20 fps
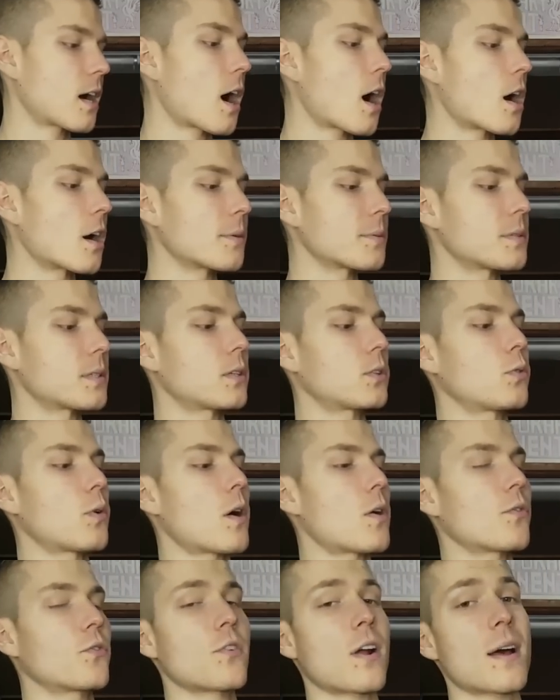carbs,
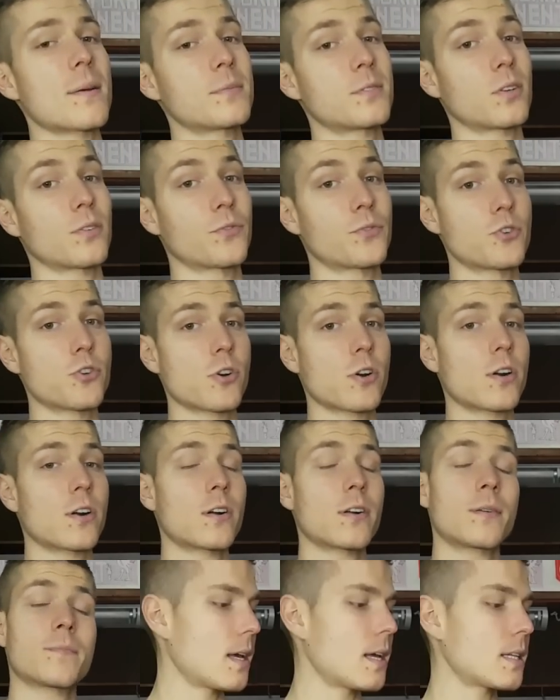12 grams of
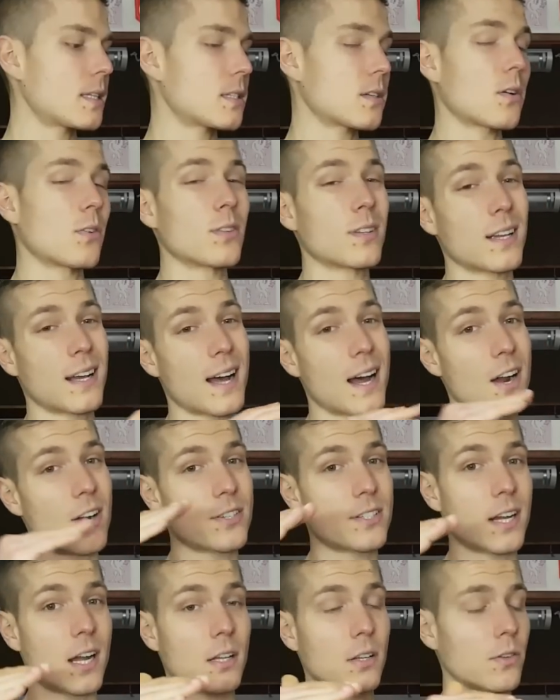sugar. It's on the higher
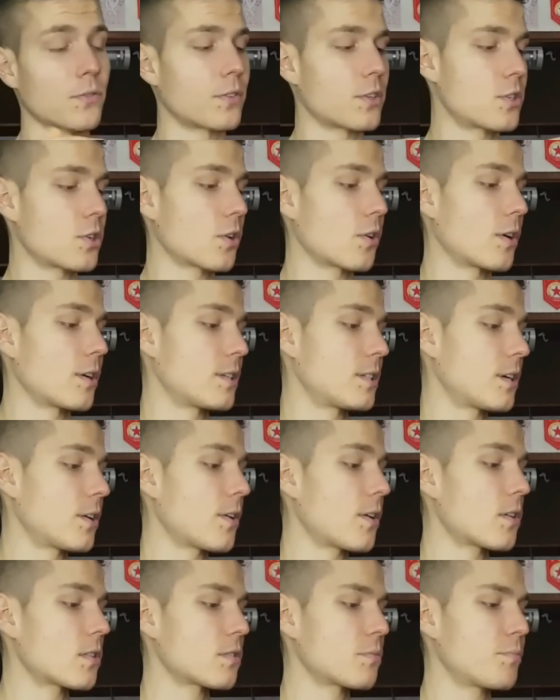side of the sugary
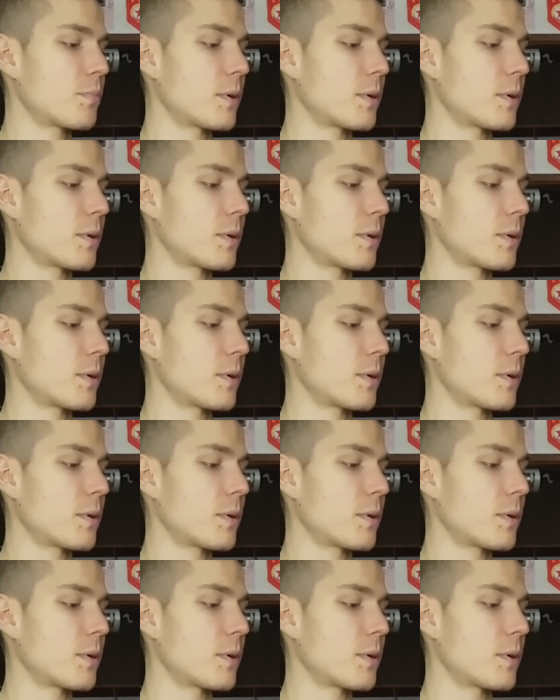cereals,